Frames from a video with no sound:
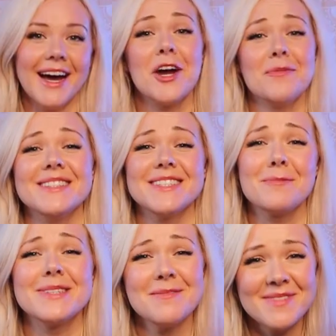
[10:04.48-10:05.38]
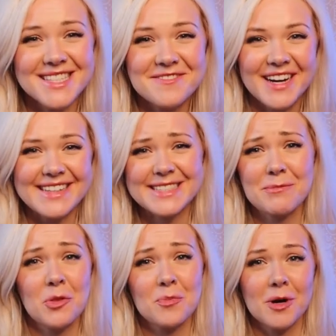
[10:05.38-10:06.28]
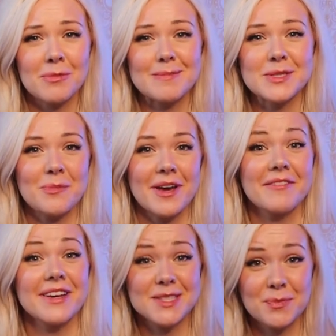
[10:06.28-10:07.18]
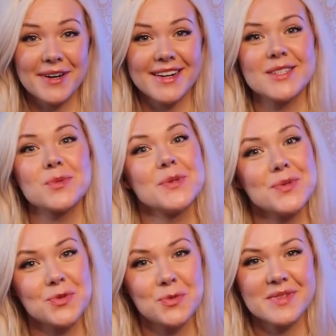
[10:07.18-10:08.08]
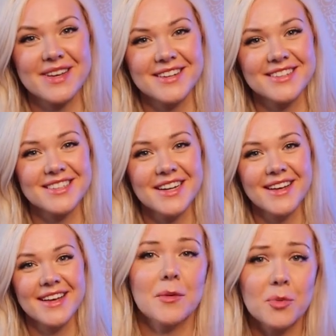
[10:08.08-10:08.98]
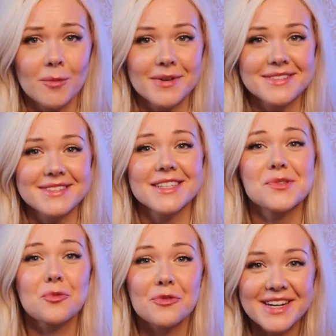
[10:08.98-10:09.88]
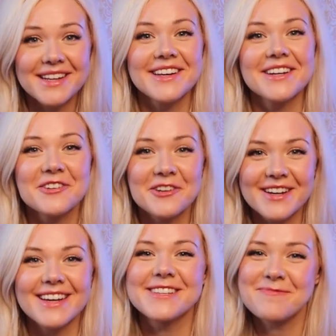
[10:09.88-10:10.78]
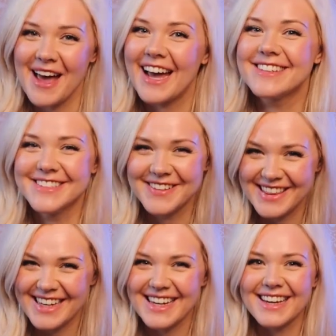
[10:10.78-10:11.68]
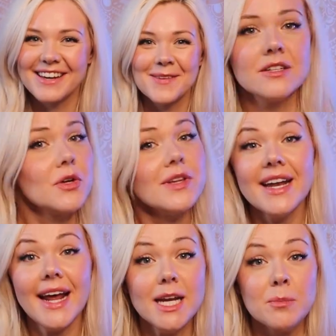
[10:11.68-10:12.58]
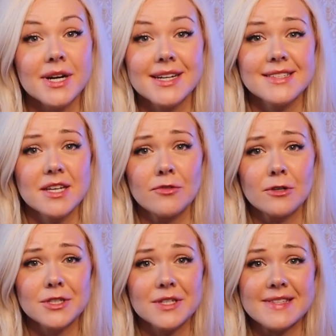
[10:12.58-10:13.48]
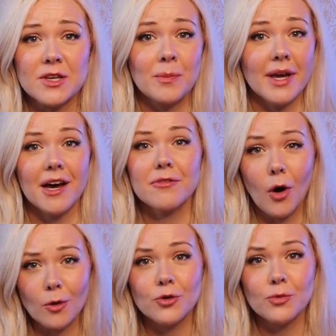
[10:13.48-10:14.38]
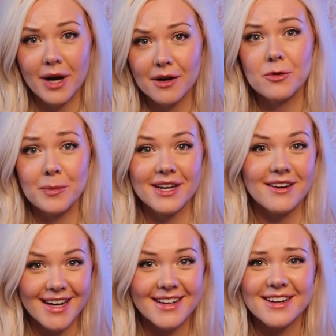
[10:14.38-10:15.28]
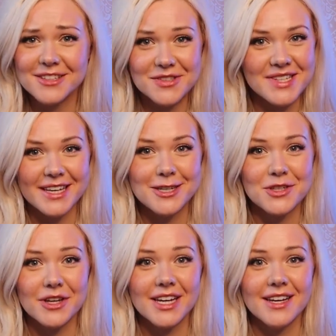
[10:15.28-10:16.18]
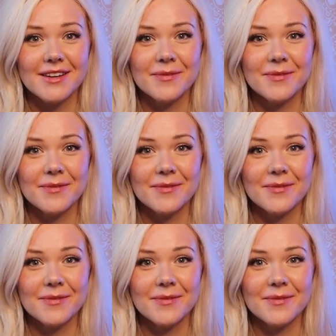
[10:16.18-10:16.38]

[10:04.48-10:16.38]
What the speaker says: I hope this helps demystify some of the problems you may have experienced with Zoom sound. I promise, it's really not as bad as you think. Don't let any preconceived notions that you may have hold you back from being guided in your singing journey.